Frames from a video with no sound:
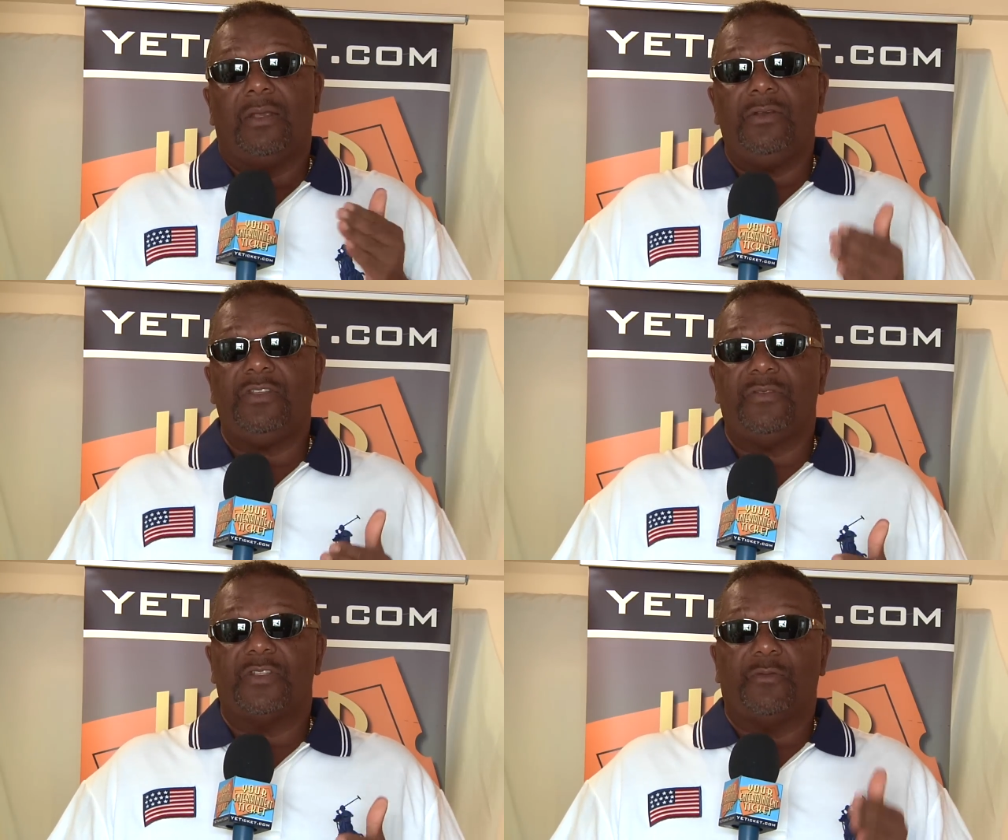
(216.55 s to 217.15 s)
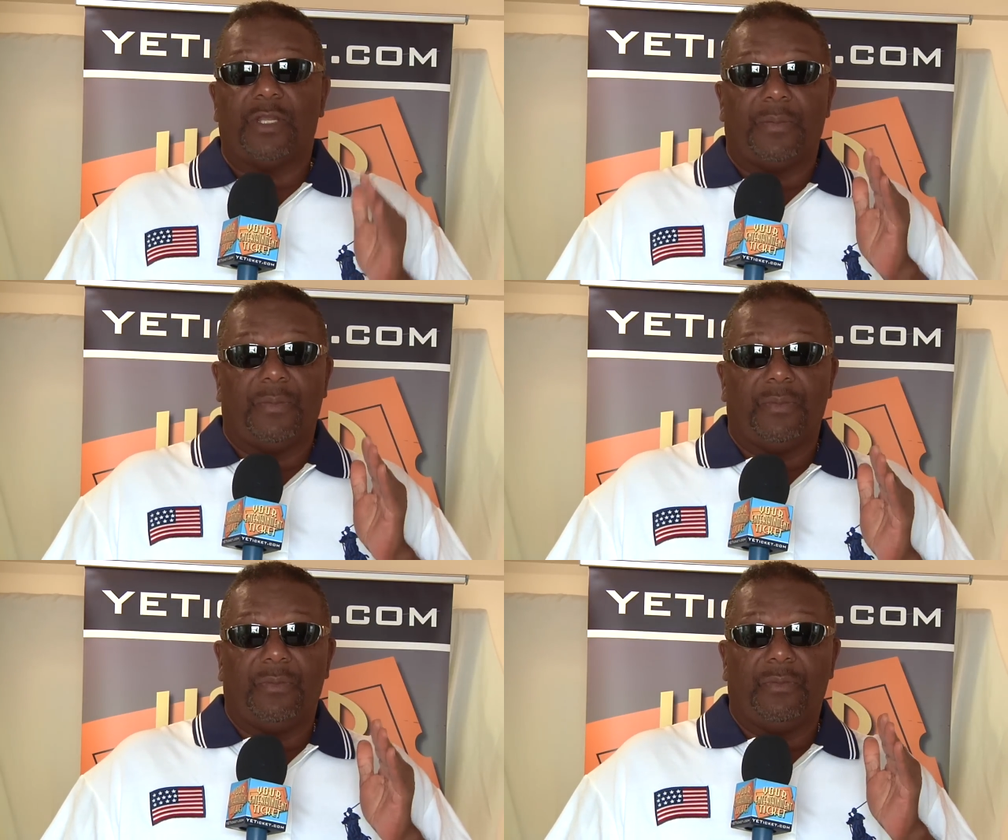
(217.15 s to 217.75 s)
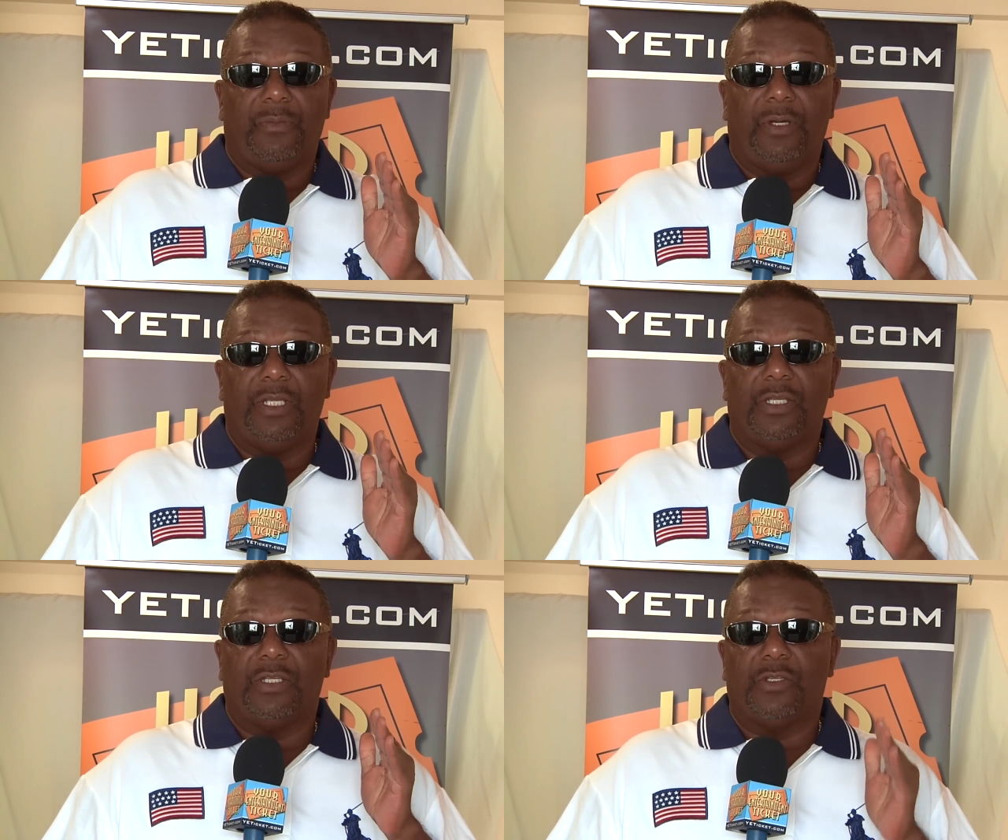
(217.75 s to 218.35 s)
Christopher is
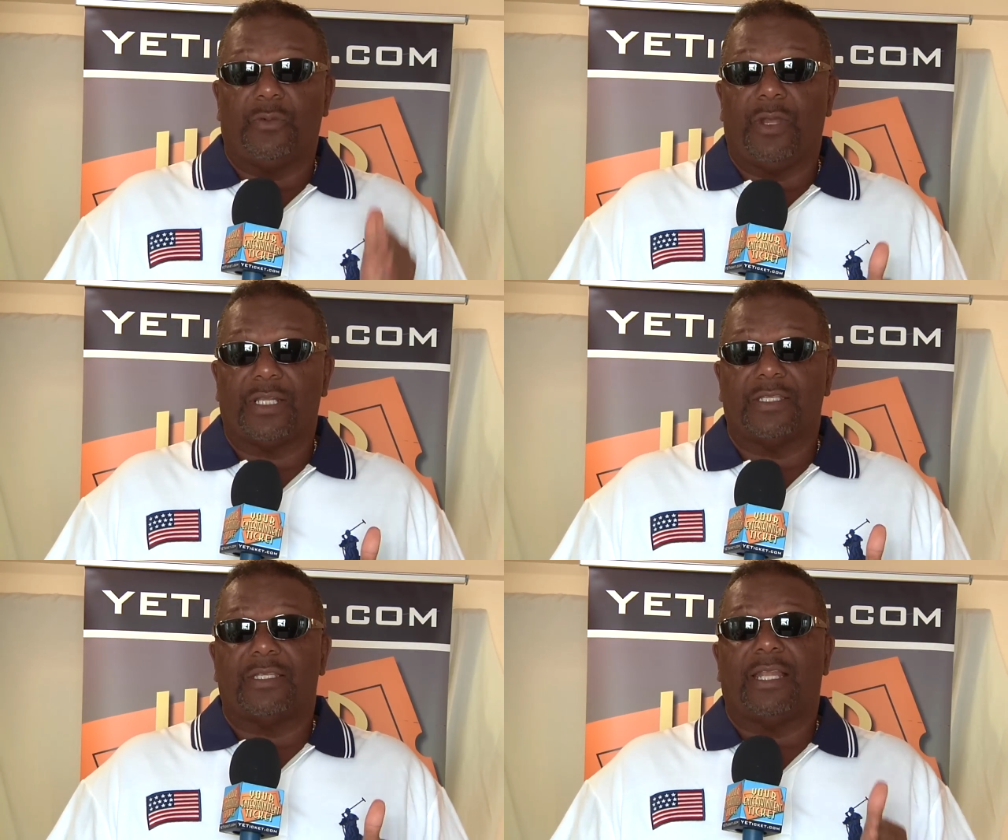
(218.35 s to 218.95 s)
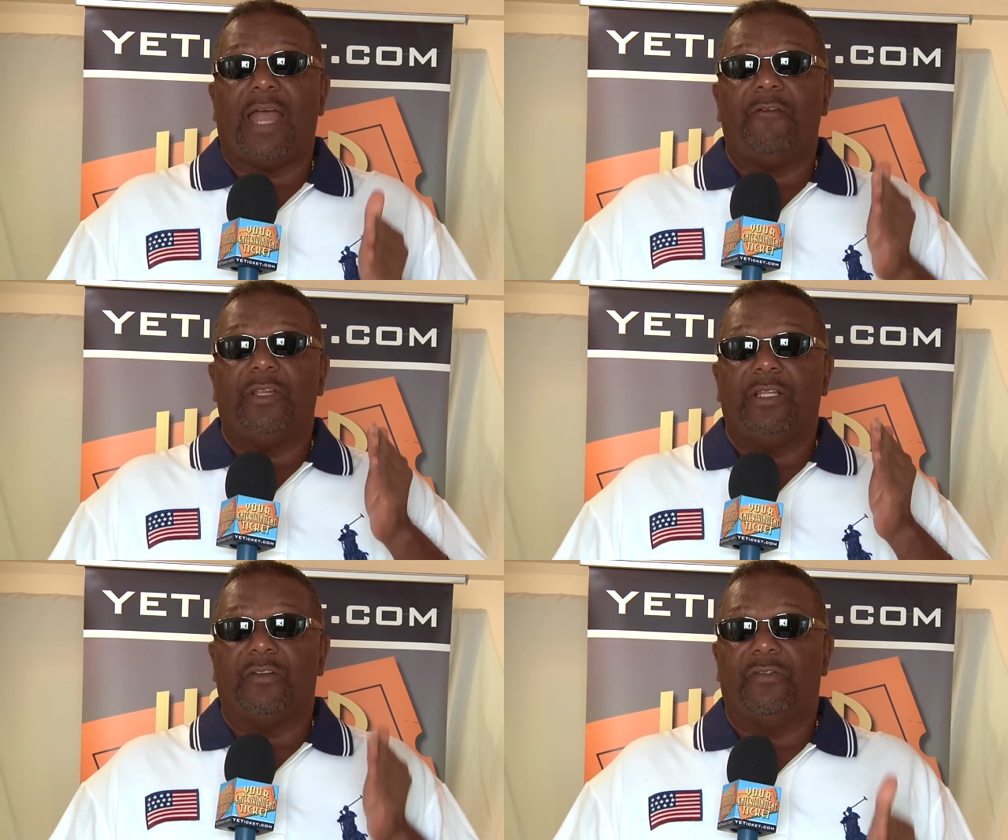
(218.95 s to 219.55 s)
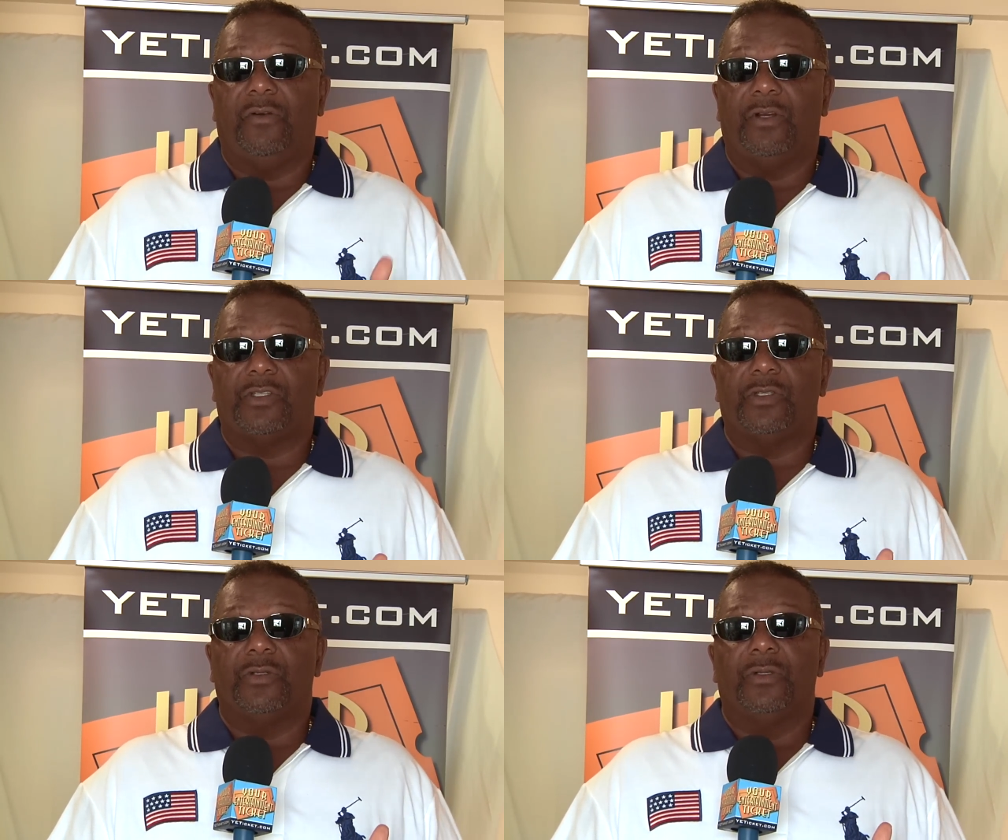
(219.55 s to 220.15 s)
one of the directors that I really look
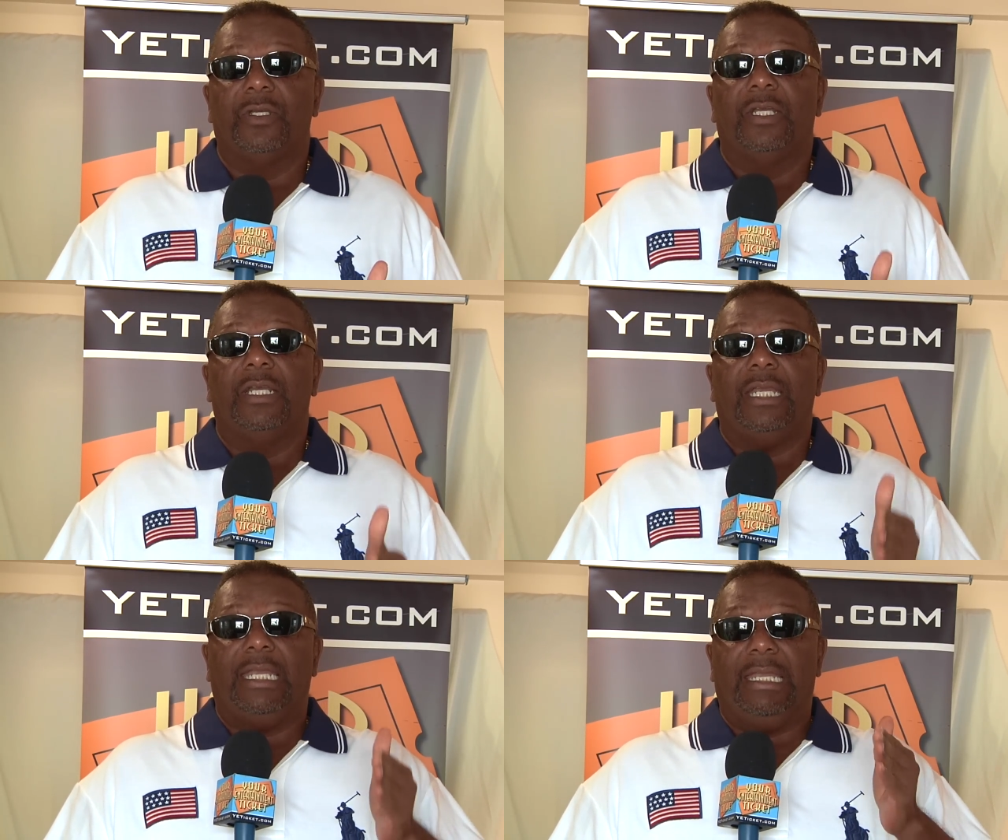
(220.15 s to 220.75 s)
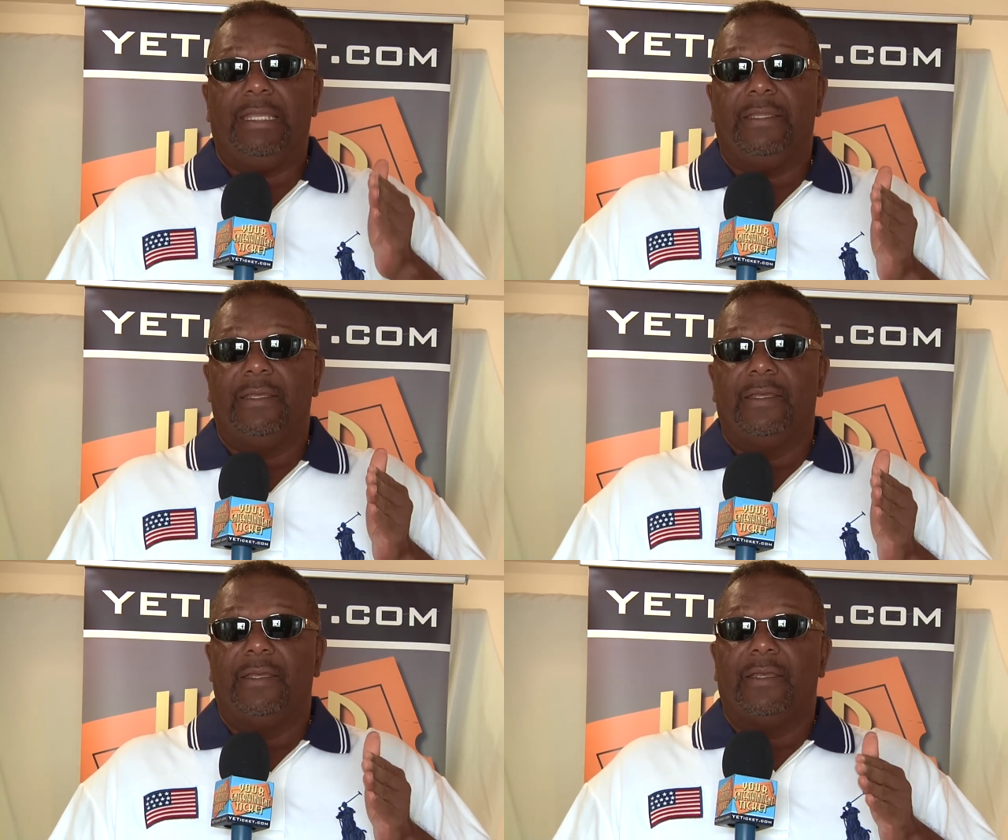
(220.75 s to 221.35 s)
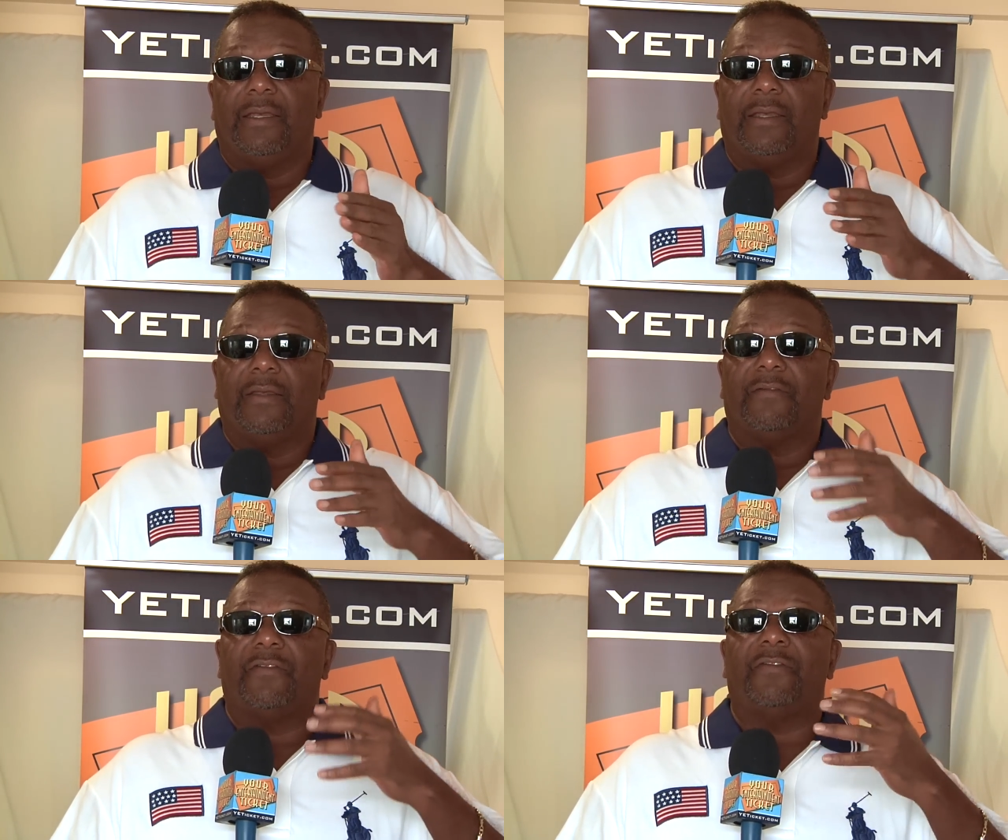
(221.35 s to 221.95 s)
forward to in
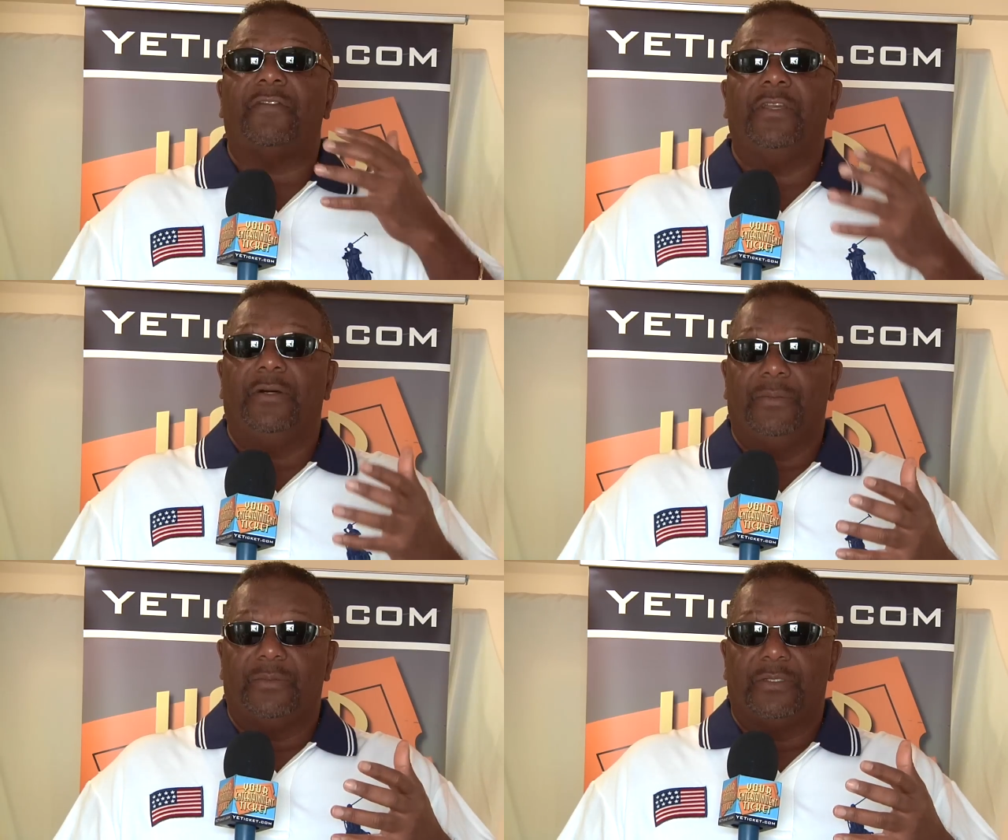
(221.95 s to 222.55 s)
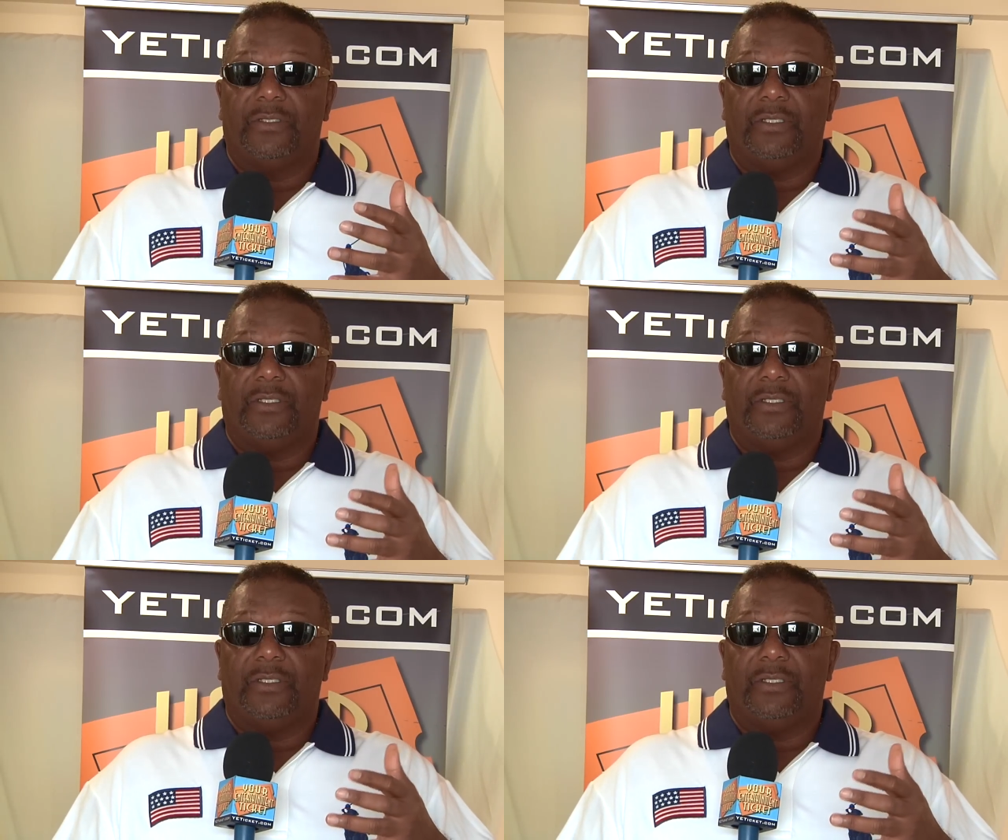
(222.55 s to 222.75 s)
films.